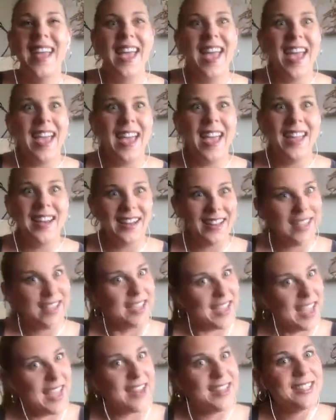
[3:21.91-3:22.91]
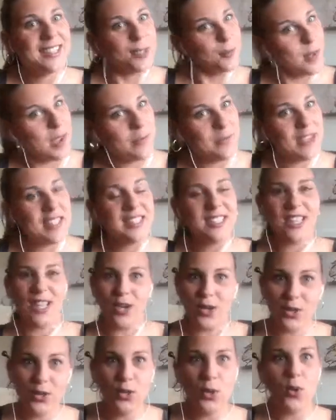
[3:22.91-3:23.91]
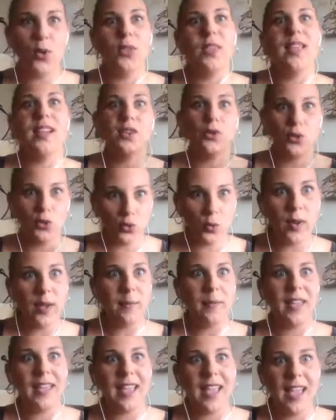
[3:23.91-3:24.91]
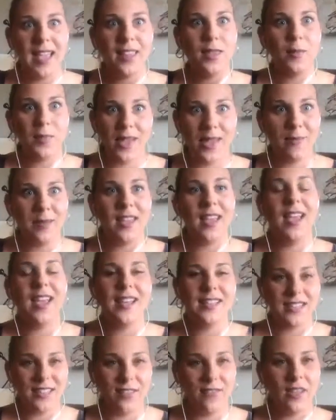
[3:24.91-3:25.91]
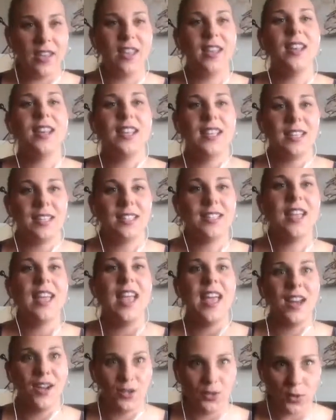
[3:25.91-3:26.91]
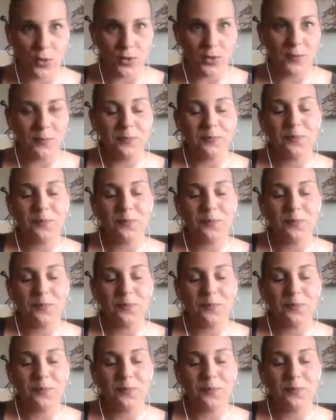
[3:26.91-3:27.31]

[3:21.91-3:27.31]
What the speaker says: And again, it's a baby, it's not an adult, and you're screaming at the baby as if it is an adult.